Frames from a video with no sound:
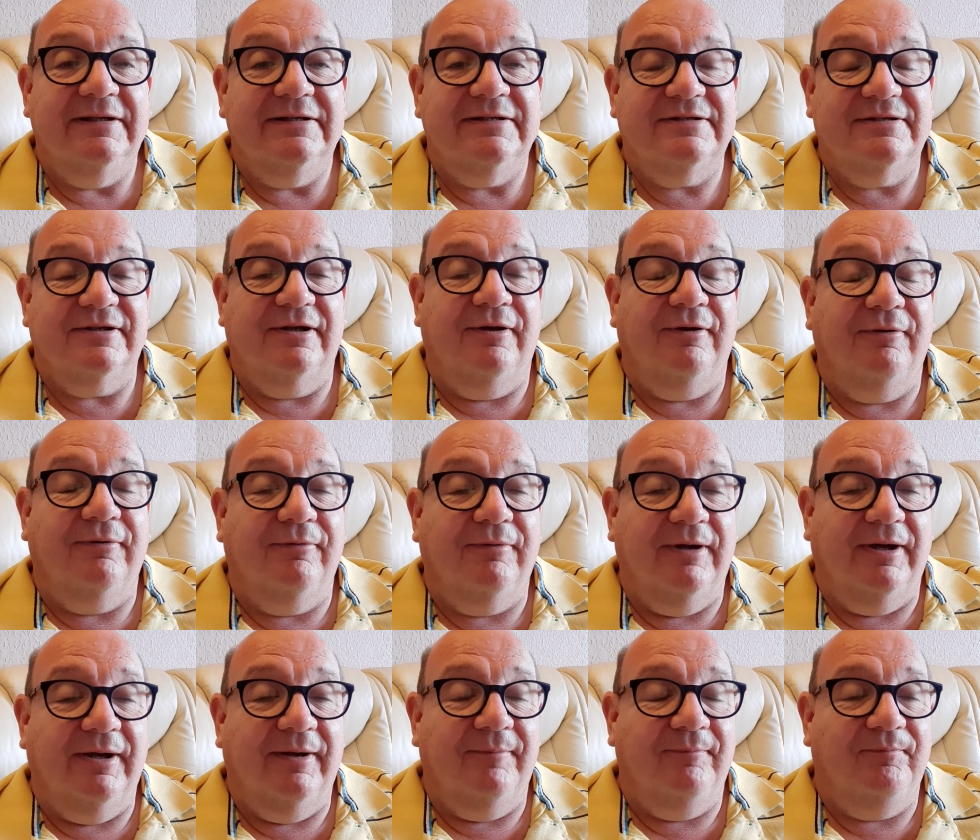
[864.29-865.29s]
So
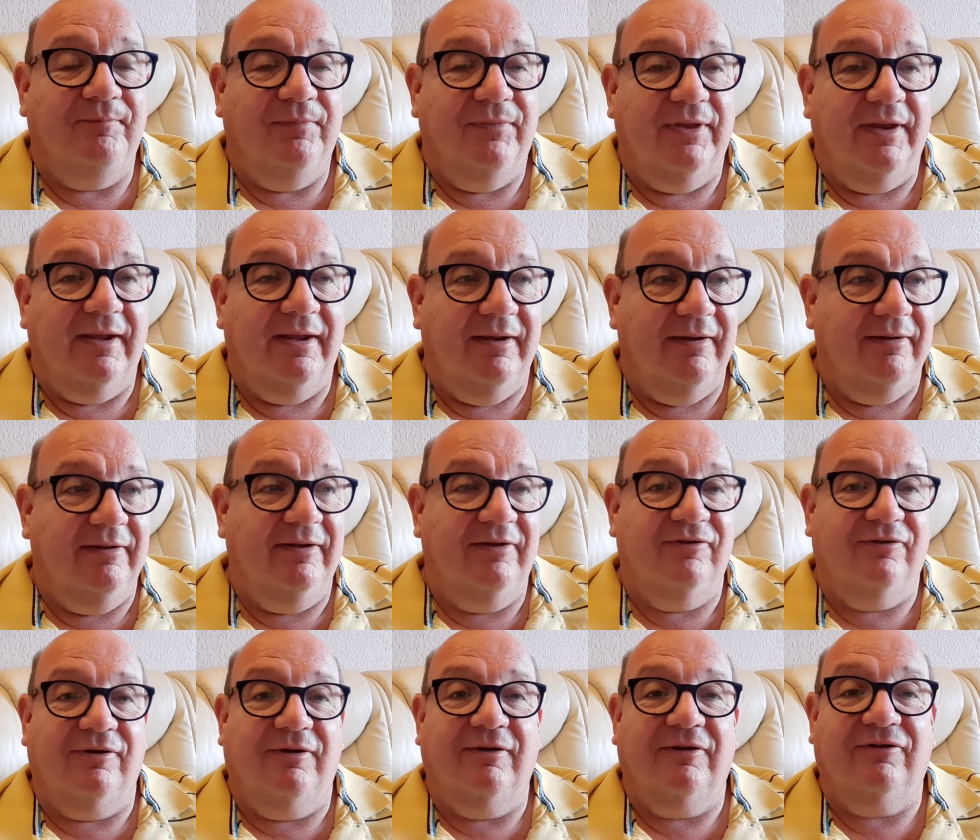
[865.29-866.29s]
um,
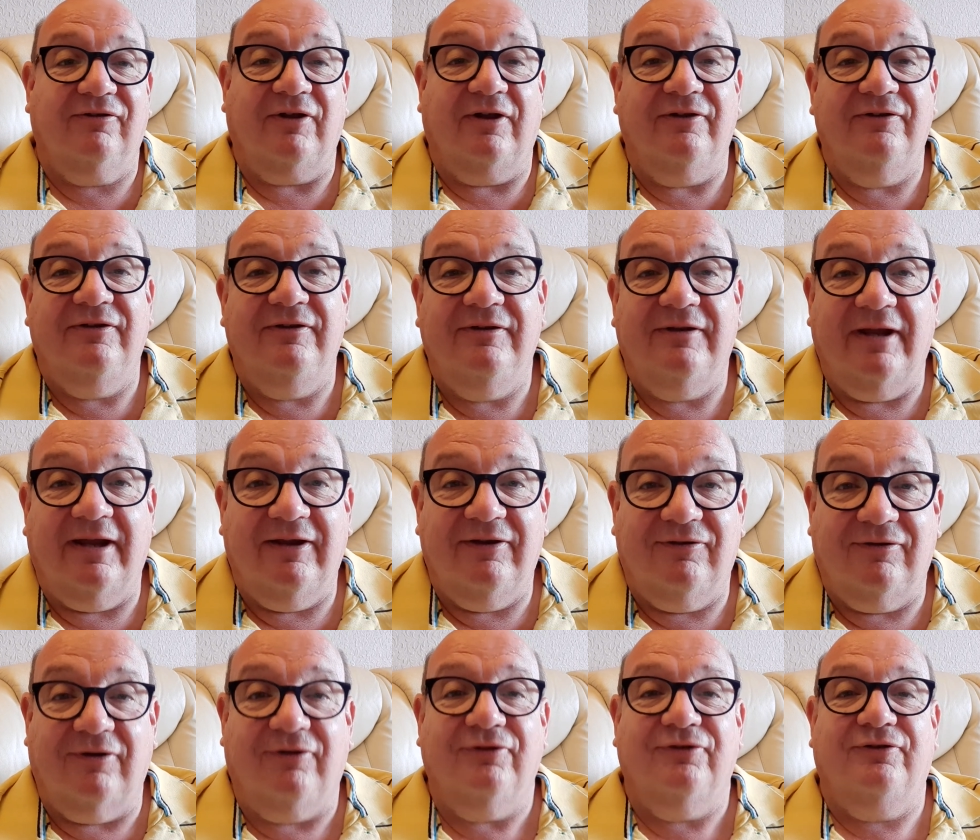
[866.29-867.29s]
these are exciting
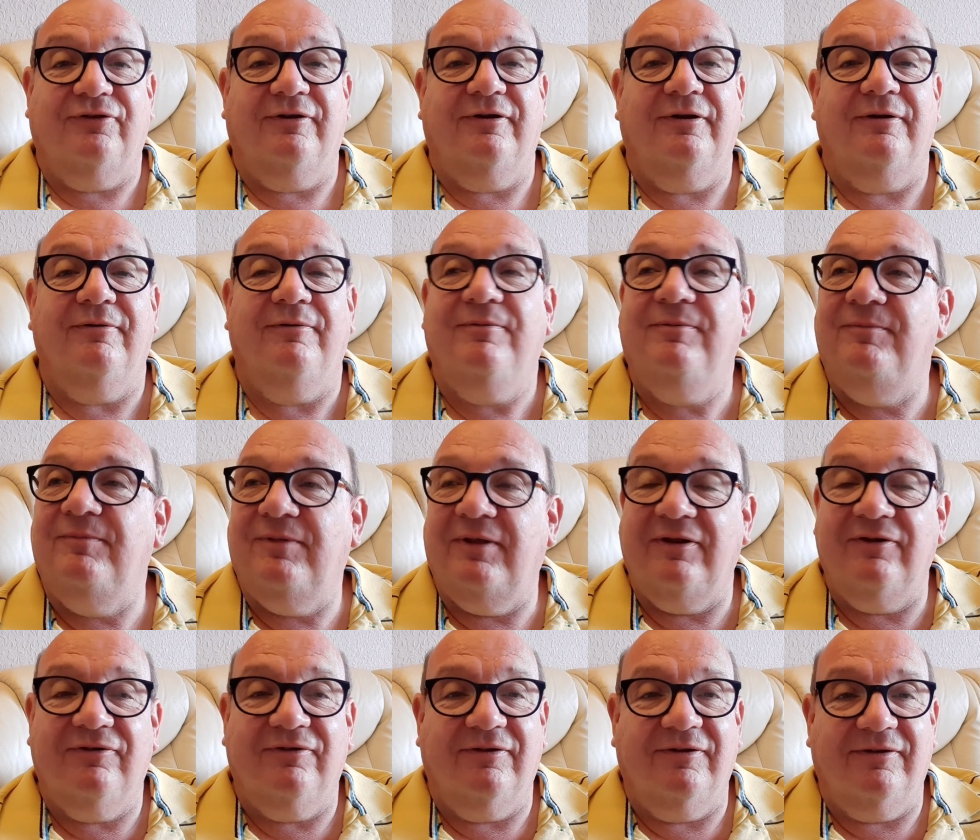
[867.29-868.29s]
days. Lots to do,
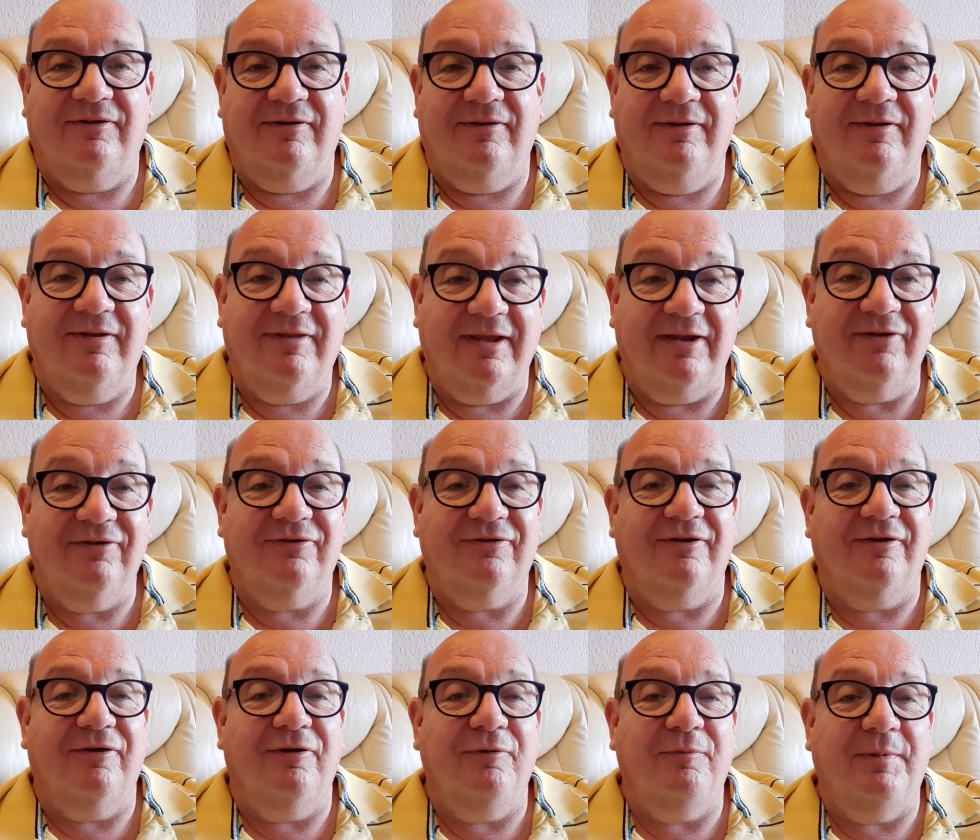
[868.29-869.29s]
things to, things
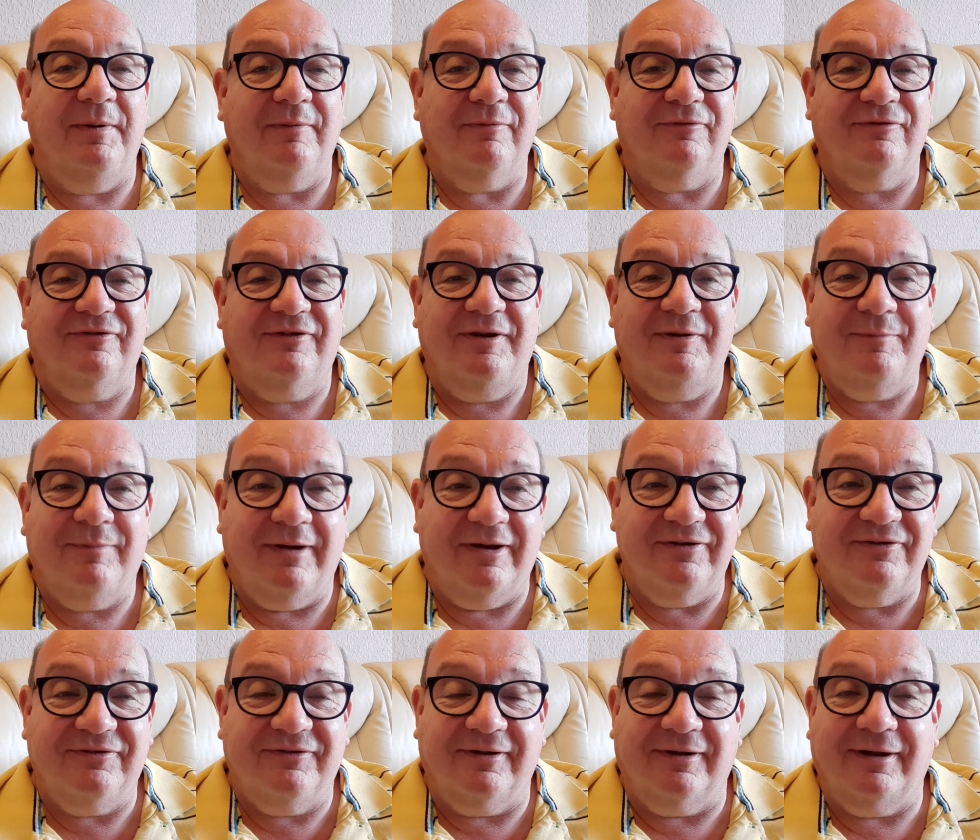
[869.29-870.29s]
to do, people to see,
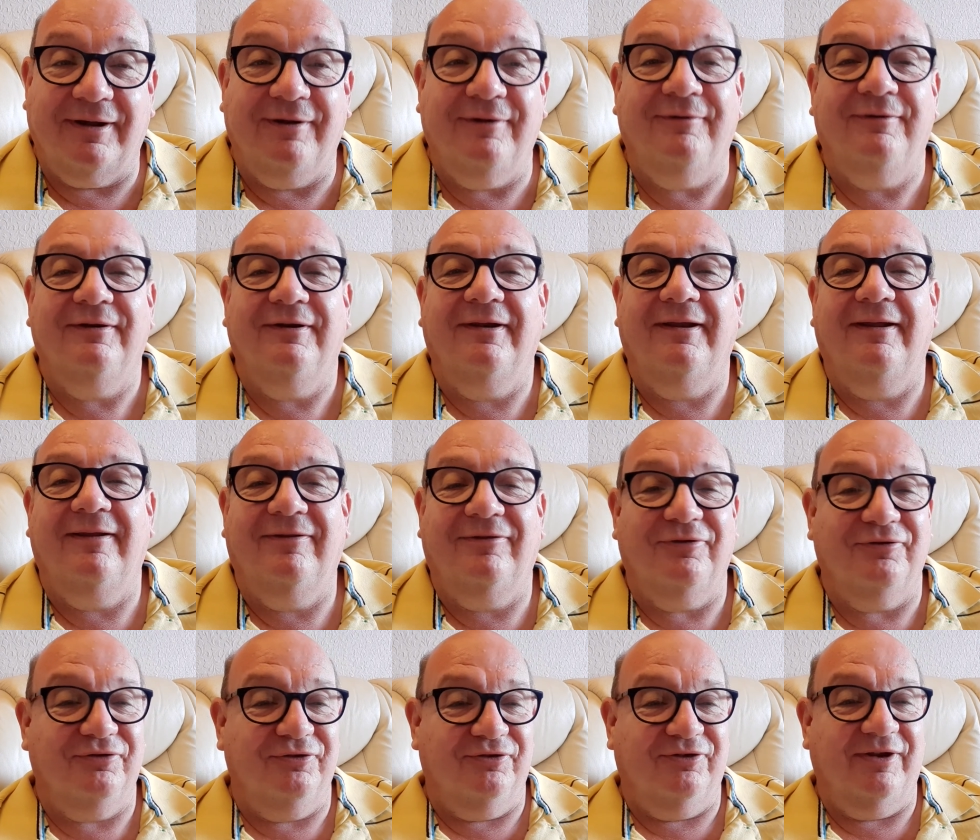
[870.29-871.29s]
places to go, and it
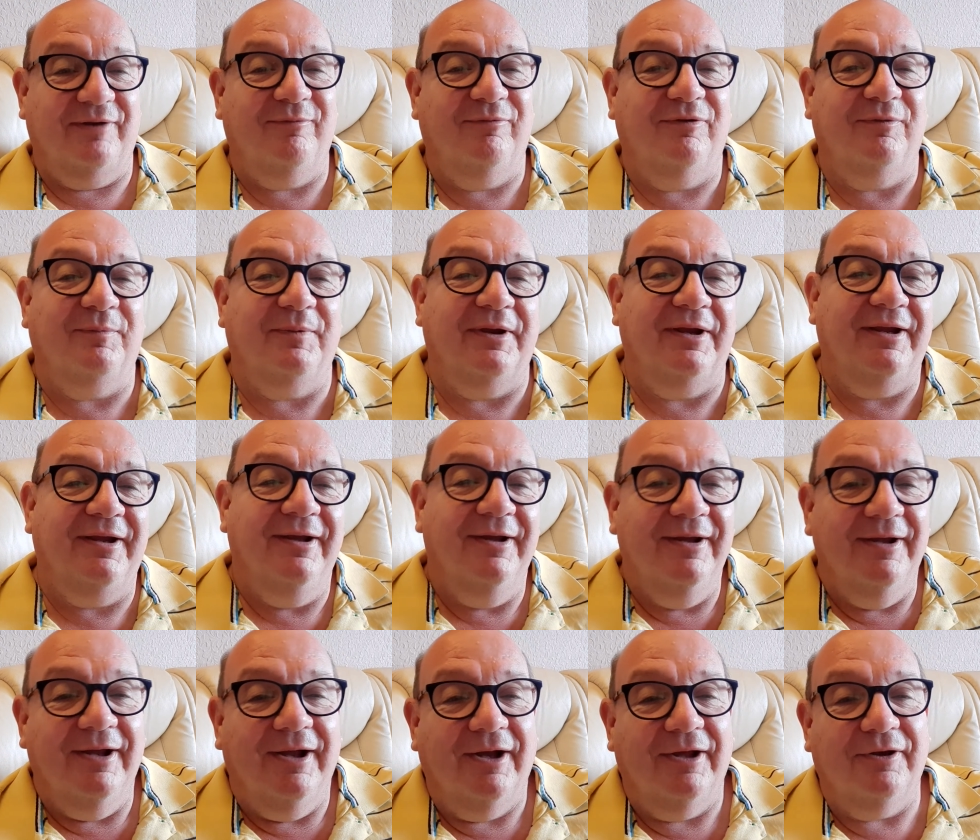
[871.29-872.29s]
doesn't seem to be
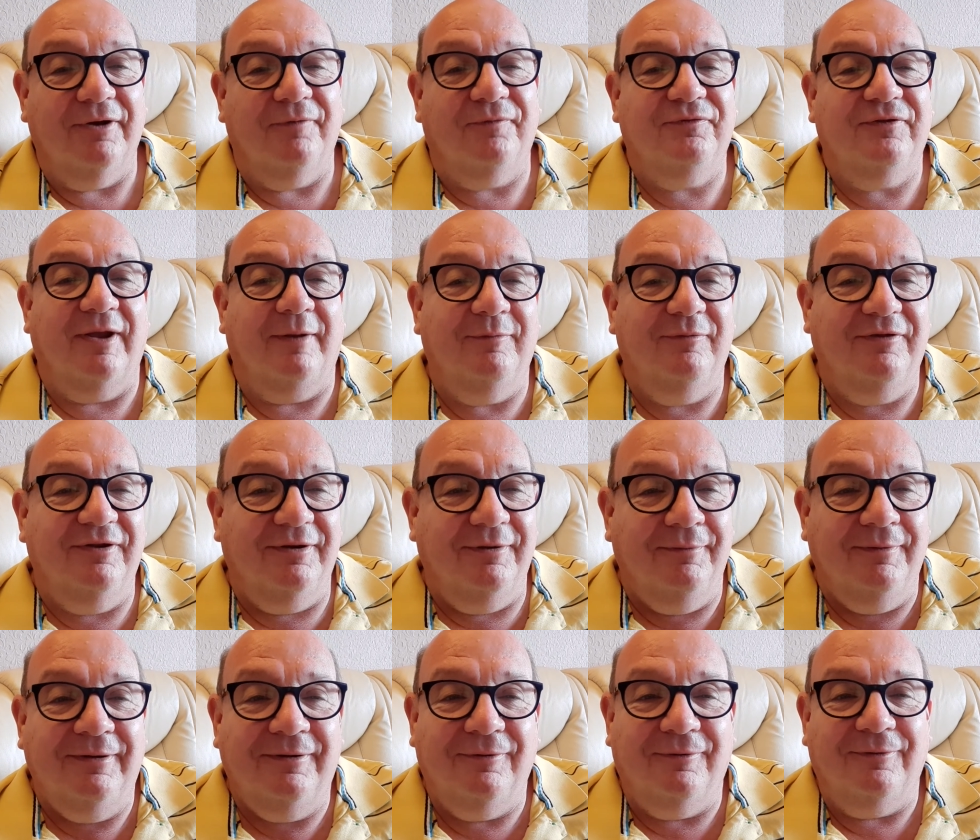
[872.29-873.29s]
enough time to
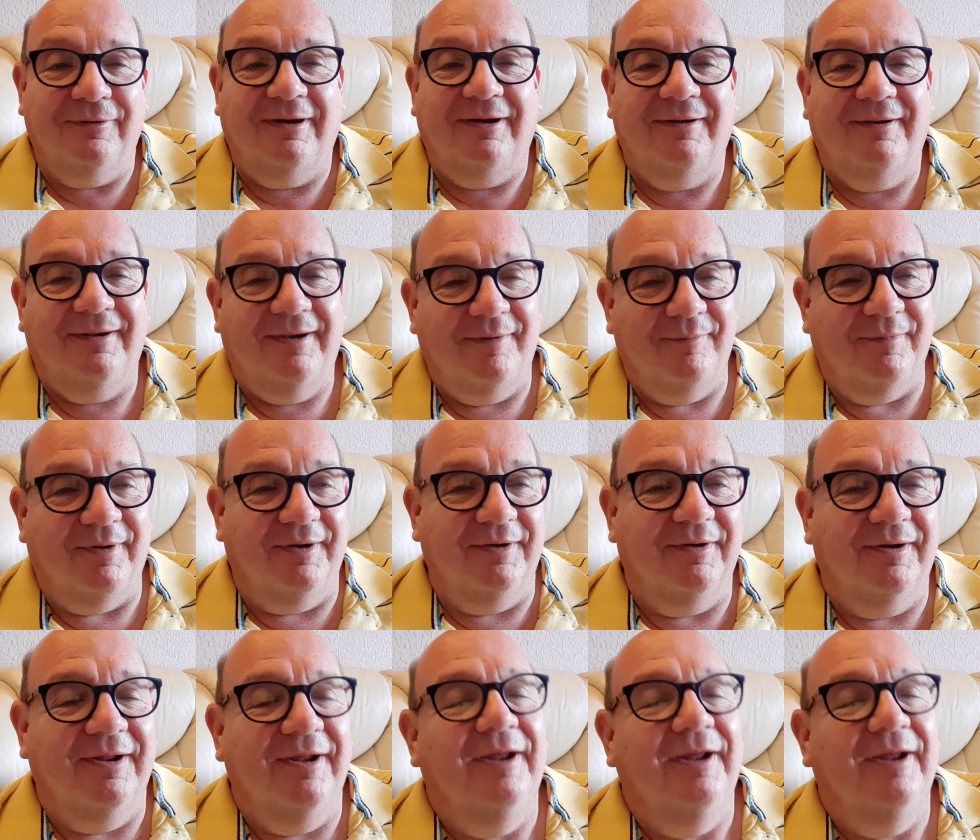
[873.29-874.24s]
do it all in. Never mind.